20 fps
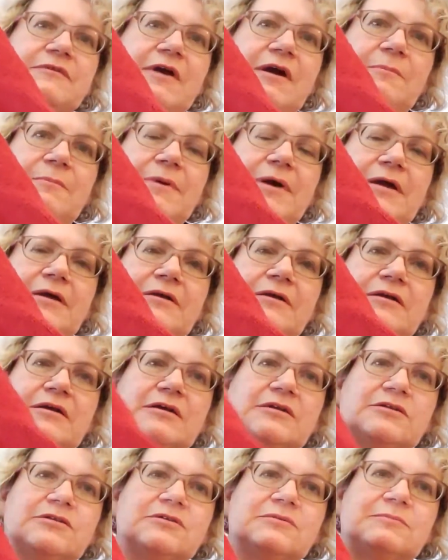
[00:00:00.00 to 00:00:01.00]
alpaca,
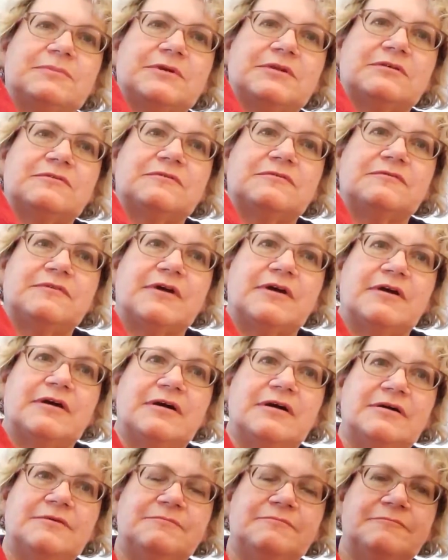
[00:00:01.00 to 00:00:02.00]
a little bit of
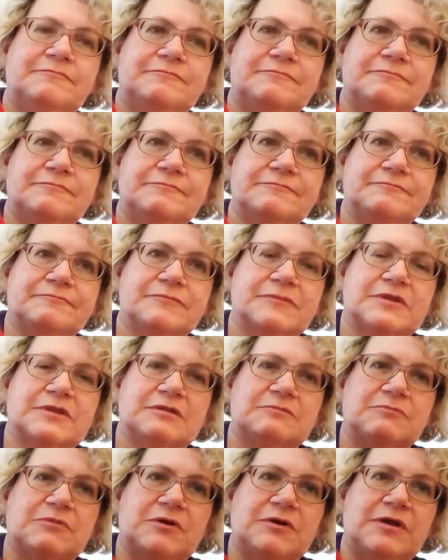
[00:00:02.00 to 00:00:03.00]

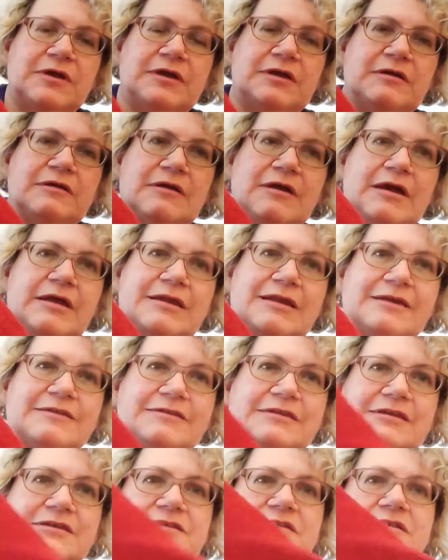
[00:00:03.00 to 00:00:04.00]
kid mohair, and I
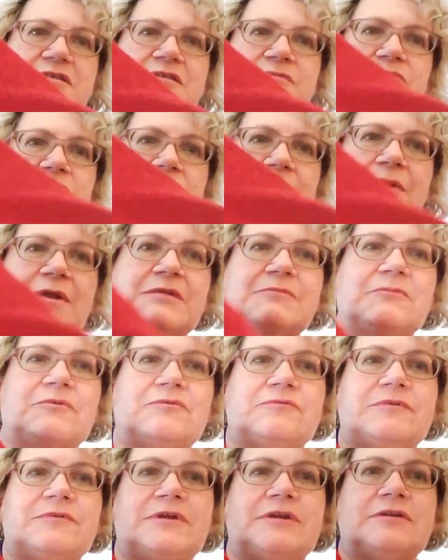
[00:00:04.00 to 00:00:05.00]
think there's a small amount of
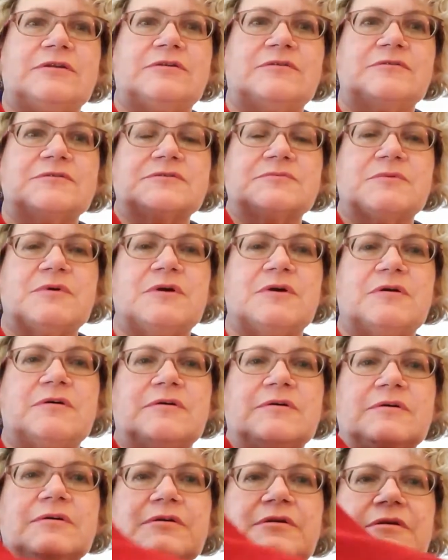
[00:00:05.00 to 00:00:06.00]
merino as well.
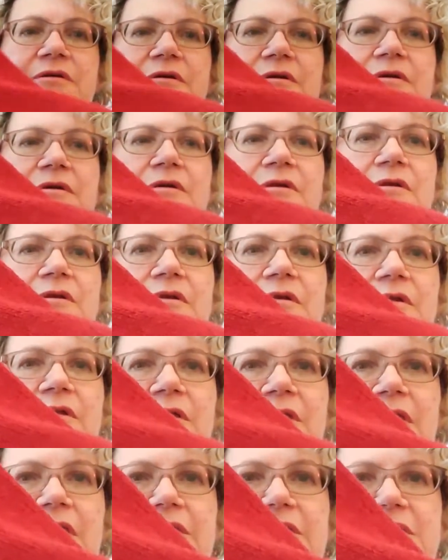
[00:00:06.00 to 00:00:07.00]

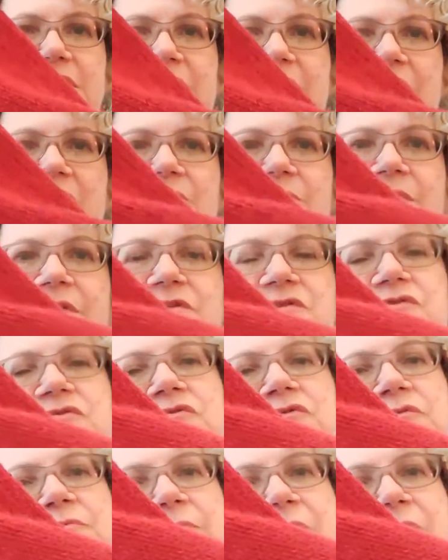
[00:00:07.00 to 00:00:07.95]
And this colourway is called